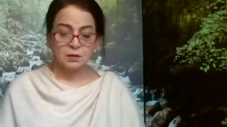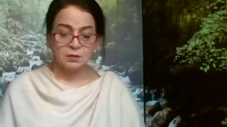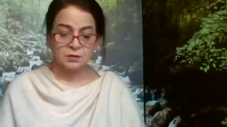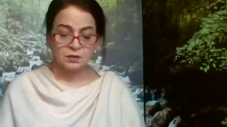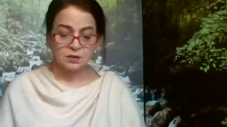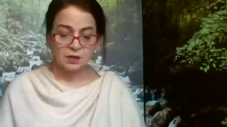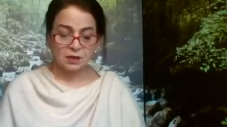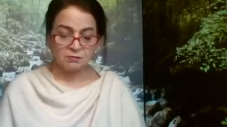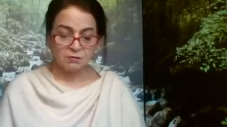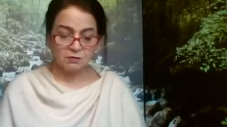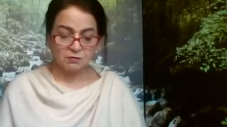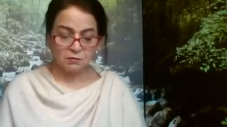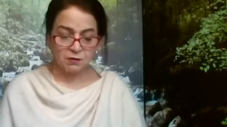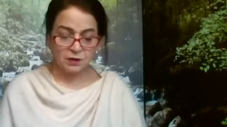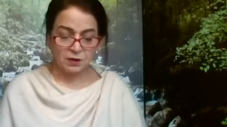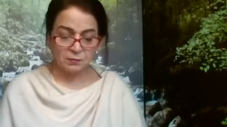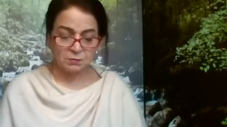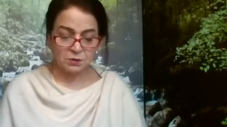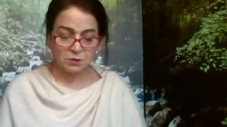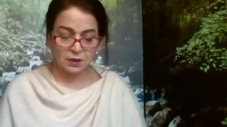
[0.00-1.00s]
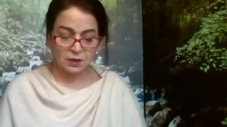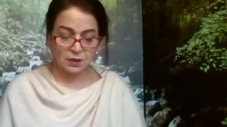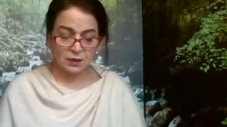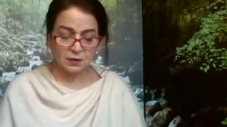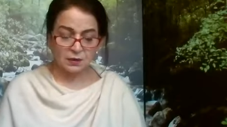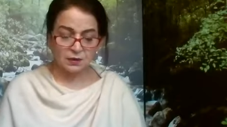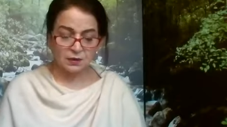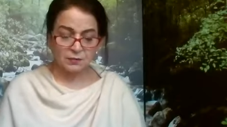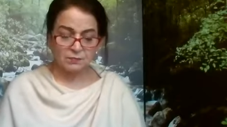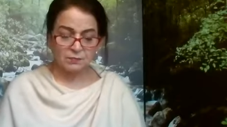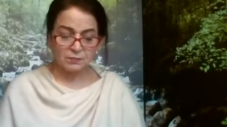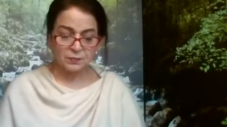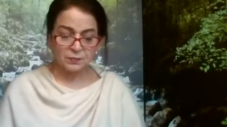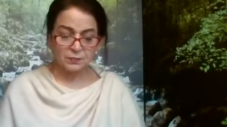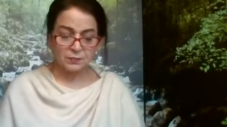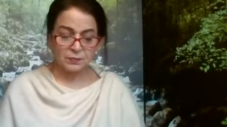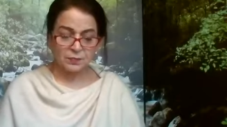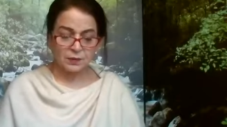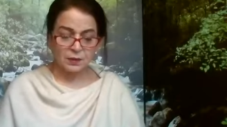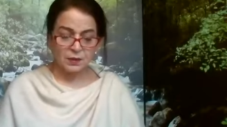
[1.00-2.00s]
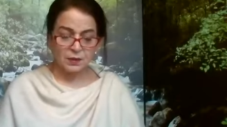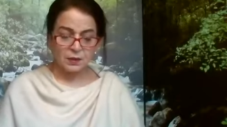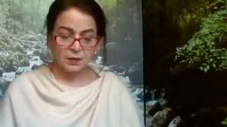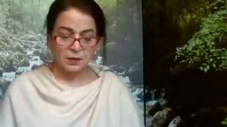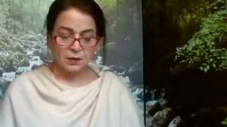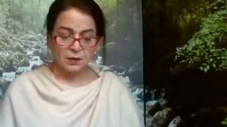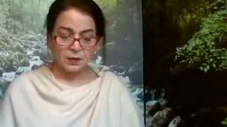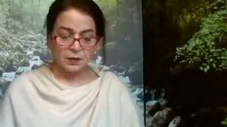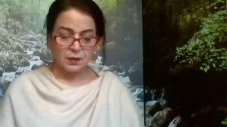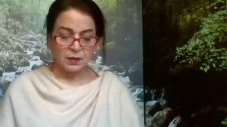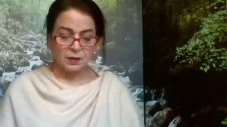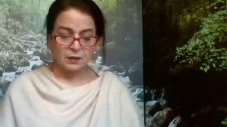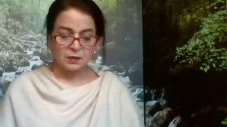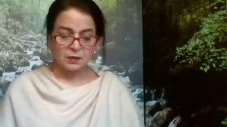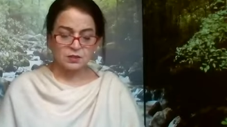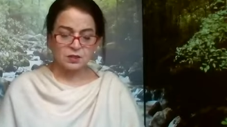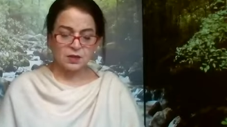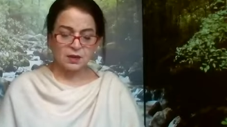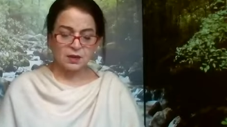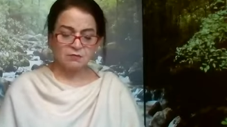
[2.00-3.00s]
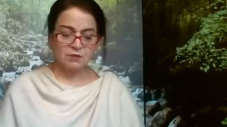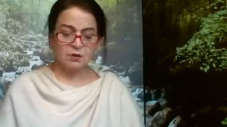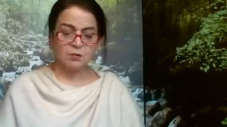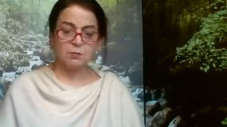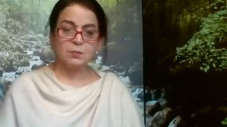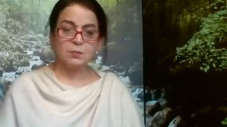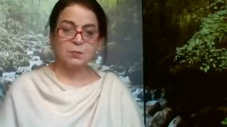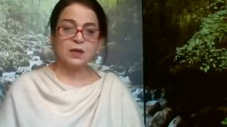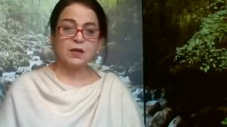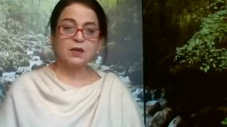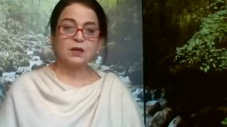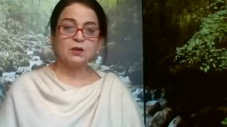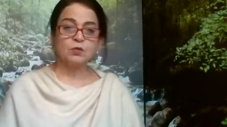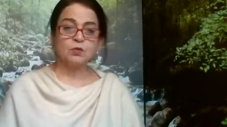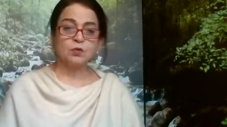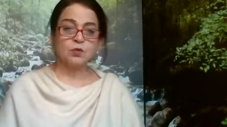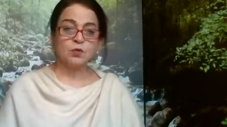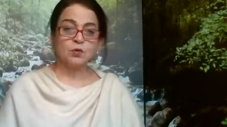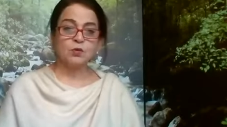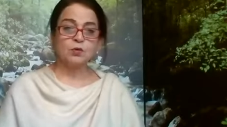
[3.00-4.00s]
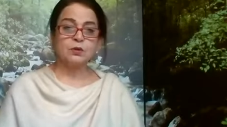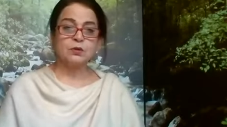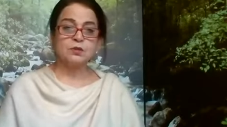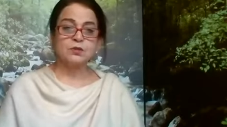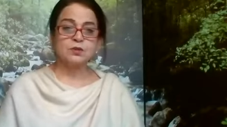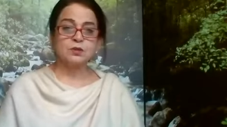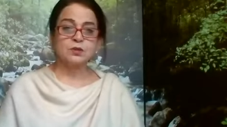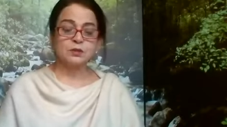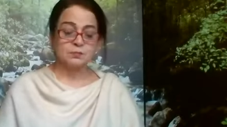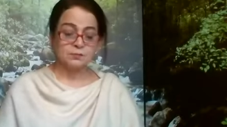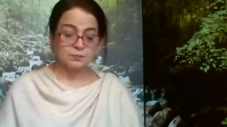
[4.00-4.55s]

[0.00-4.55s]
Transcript: Seven flames are the seven main holes